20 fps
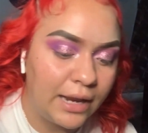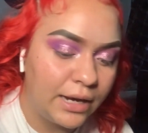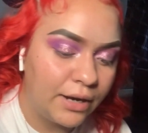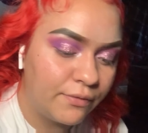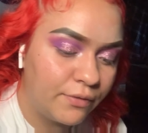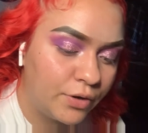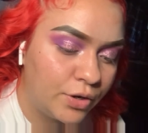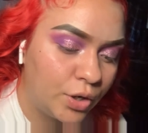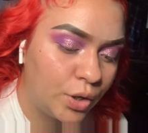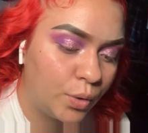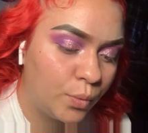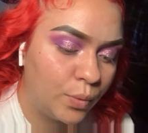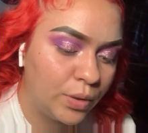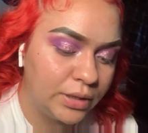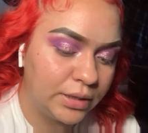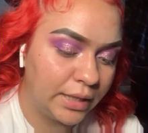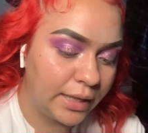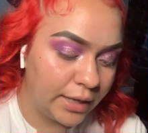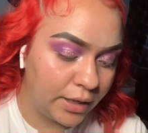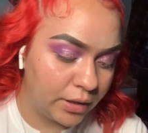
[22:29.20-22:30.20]
know what
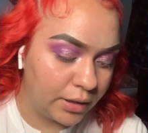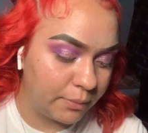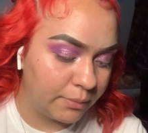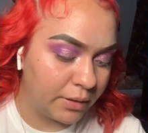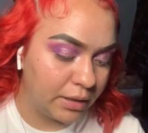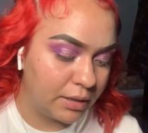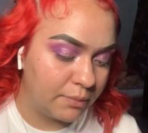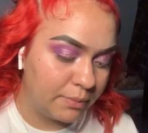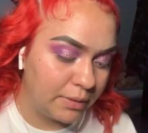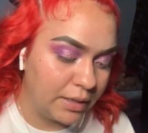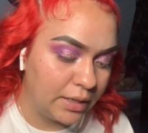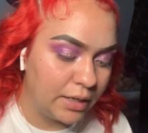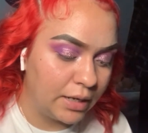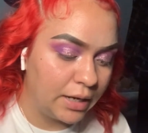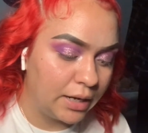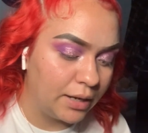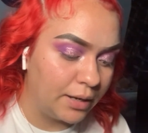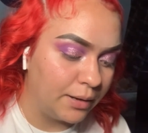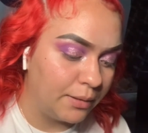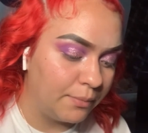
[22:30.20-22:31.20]
the hell I'm gonna be
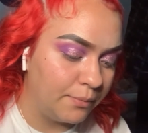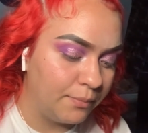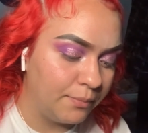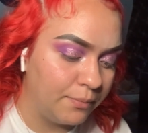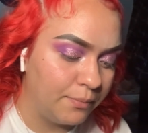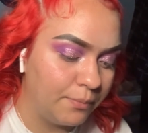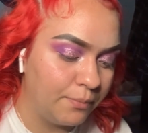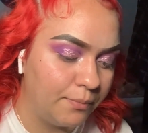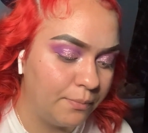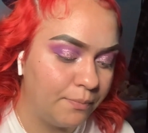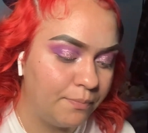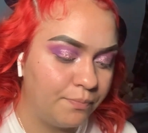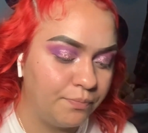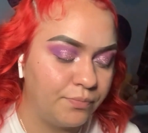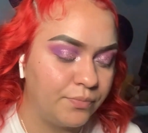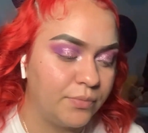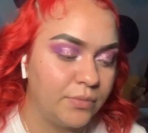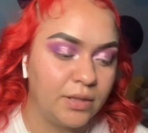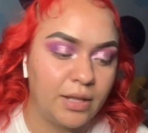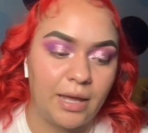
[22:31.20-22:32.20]

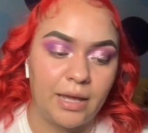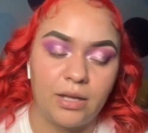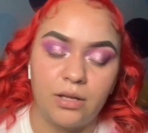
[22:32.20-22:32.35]
like